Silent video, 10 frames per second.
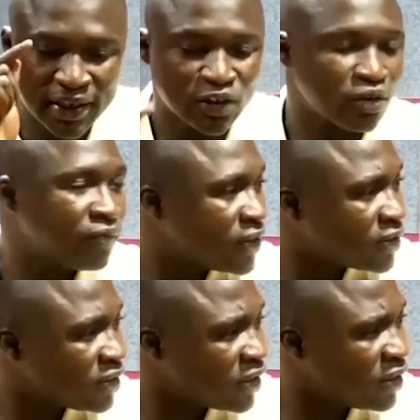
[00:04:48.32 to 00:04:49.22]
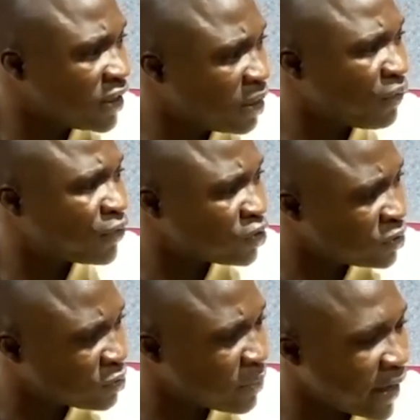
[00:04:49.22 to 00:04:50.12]
list of the name of
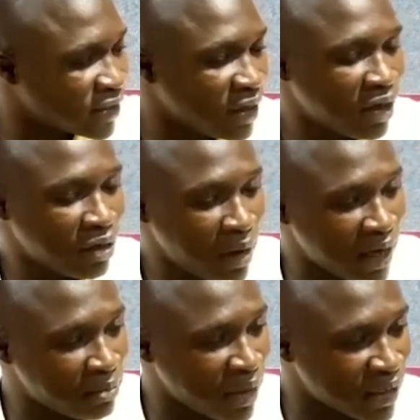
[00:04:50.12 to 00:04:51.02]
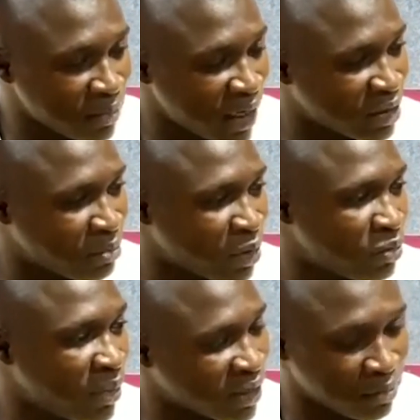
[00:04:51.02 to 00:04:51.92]
this buyers. But
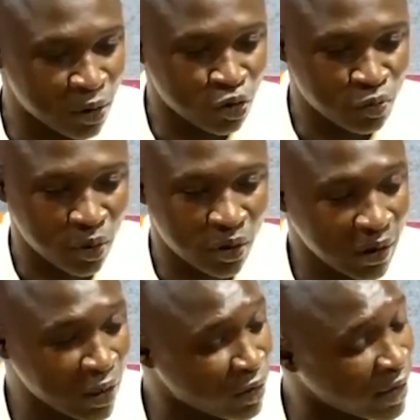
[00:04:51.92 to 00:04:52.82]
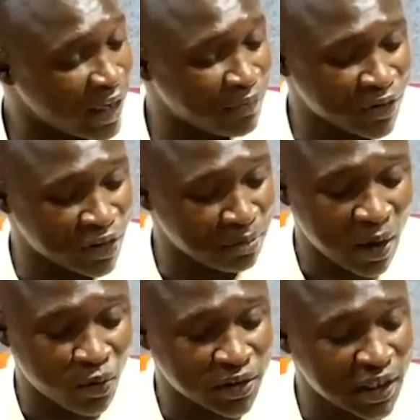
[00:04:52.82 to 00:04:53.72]
Batembedu spoke, and you can even see
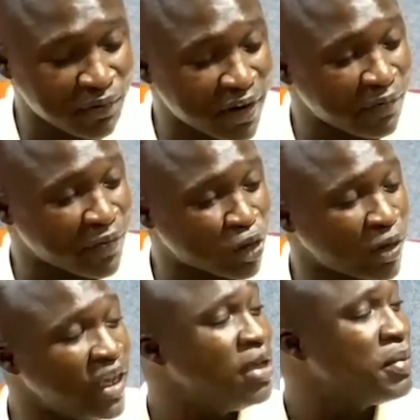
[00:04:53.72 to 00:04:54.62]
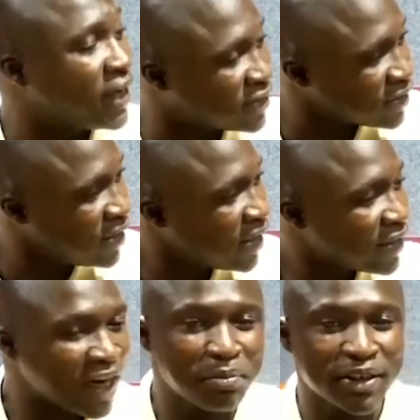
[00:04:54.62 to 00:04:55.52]
Ba was even reference to emails.
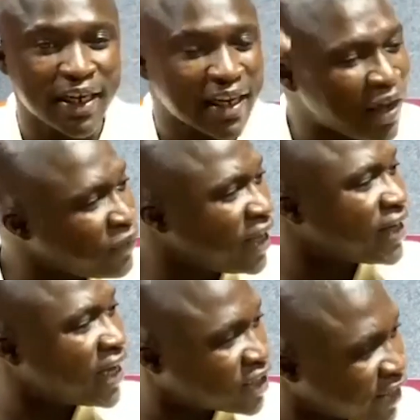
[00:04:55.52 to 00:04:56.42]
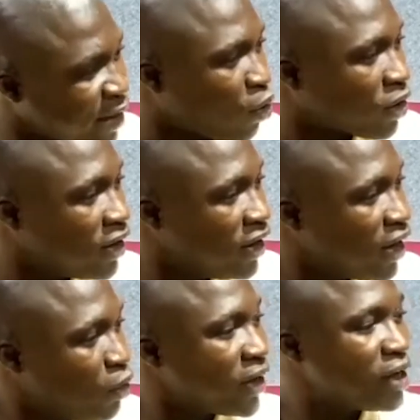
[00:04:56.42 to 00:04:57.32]
That means that if there is record.
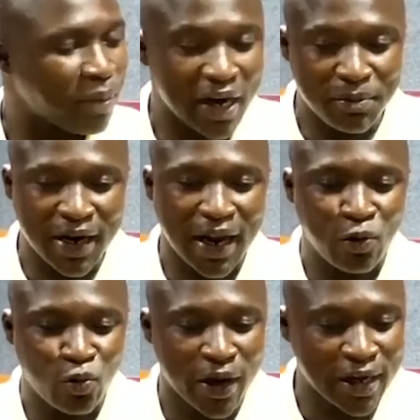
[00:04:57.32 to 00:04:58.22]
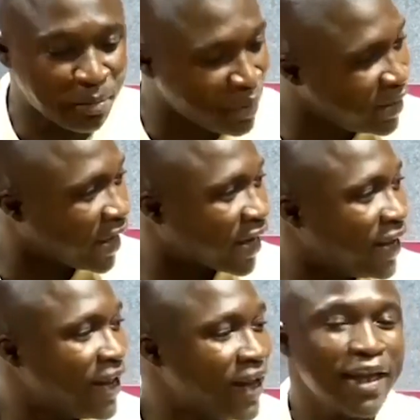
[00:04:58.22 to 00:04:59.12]
What the parliament can do in the
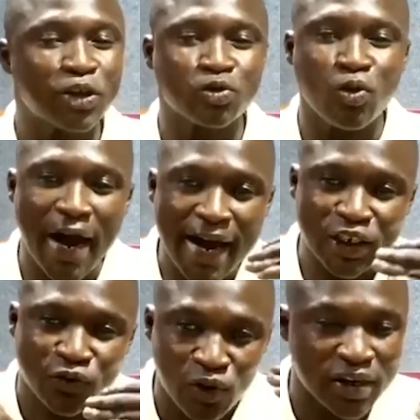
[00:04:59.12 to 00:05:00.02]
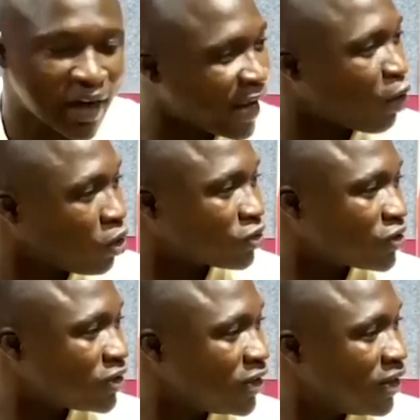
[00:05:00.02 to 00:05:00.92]
plenary is to ask for the
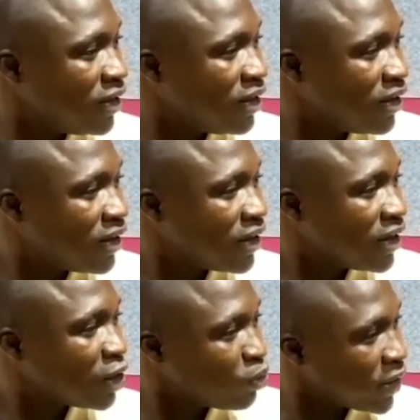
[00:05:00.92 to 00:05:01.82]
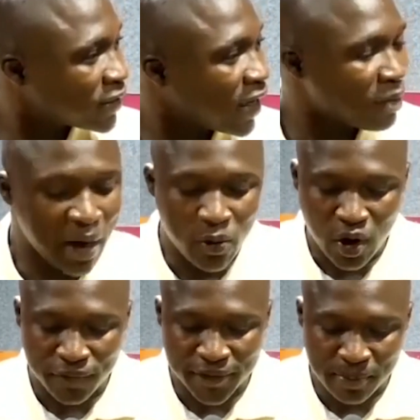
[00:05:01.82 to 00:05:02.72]
records. Do you understand? By way
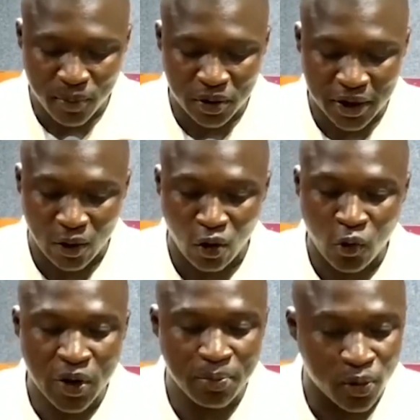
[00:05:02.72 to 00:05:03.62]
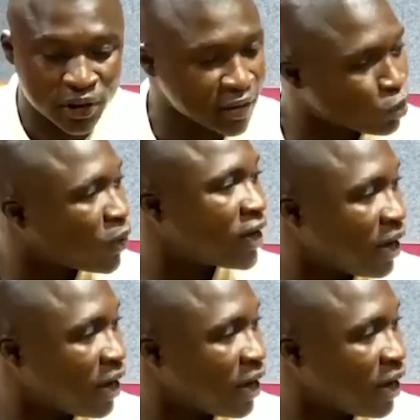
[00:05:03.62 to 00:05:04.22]
of that record, we process what